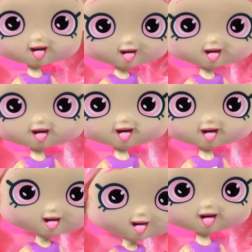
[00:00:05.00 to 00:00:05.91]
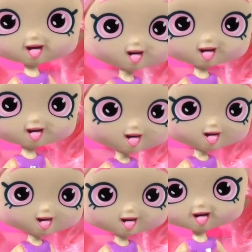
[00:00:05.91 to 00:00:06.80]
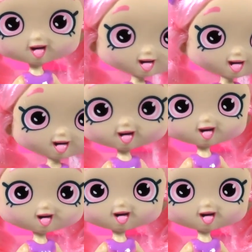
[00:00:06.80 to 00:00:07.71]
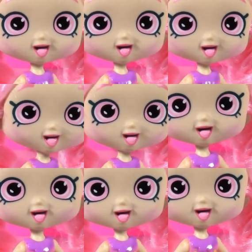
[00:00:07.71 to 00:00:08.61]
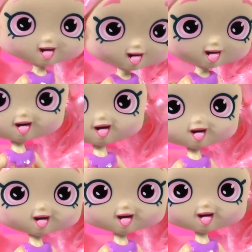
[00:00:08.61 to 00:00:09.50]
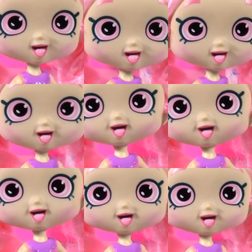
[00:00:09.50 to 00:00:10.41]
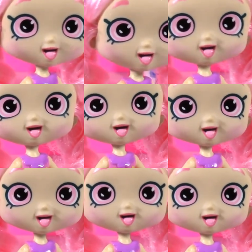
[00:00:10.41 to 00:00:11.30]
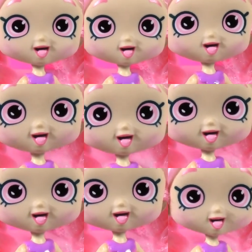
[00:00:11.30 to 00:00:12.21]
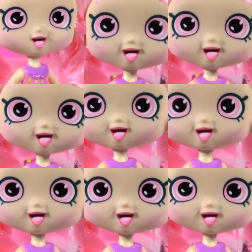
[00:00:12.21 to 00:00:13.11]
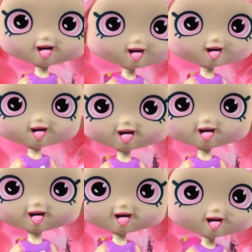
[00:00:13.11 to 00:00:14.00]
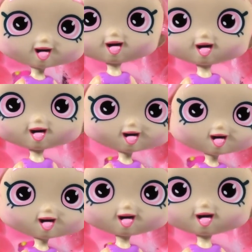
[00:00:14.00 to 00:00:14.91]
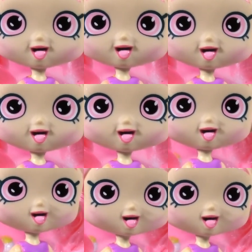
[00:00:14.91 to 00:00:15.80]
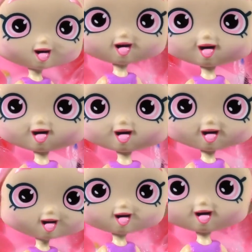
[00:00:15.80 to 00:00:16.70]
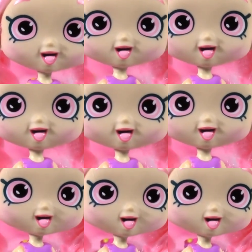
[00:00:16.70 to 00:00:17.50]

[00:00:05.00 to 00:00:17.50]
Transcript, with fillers: Hi guys, it's Bubbleisha here, one of the Shoppies girls. Today we are going to be making yummy bubblegum smelling slime. Oh, and gee, I cannot believe it. Bubble Pop is going to mix together some glue, water, tons of other stuff,